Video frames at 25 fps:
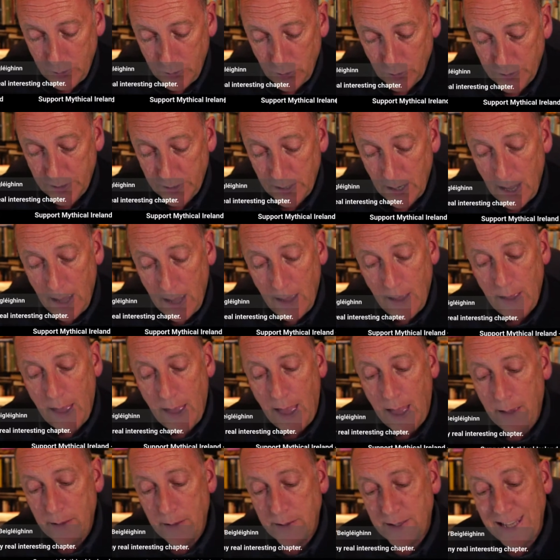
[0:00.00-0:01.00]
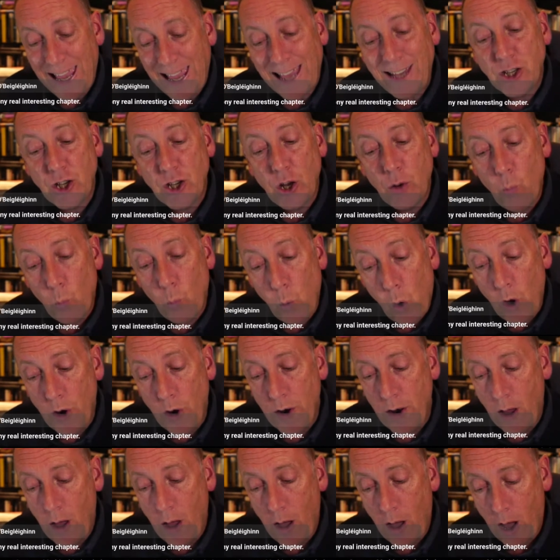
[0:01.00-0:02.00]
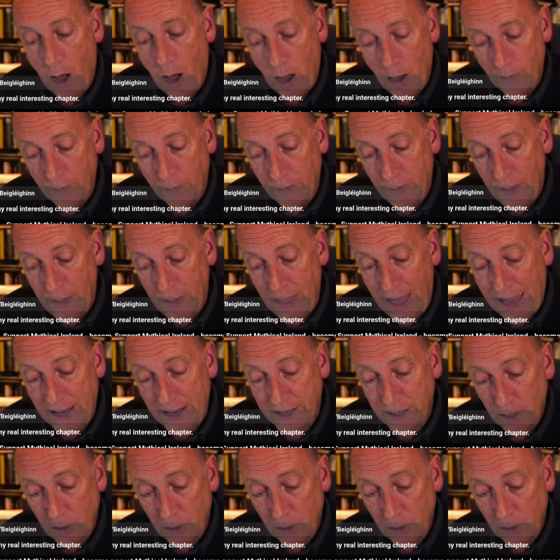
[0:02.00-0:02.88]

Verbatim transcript: just uh, section one of that